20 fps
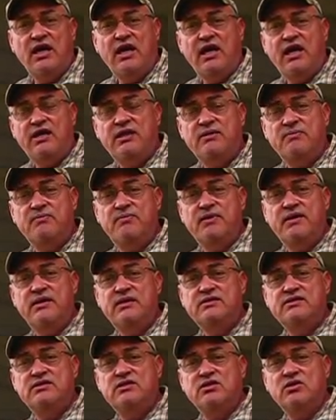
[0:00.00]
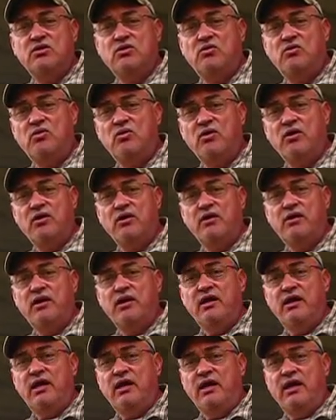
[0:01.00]
and the beans and the corn
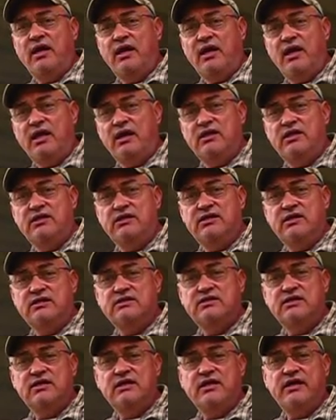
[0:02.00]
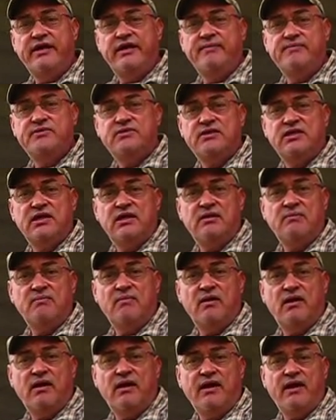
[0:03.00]
in the Dixie cups in
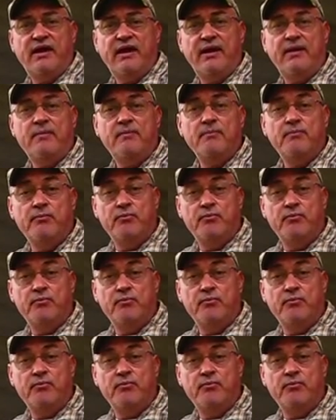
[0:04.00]
my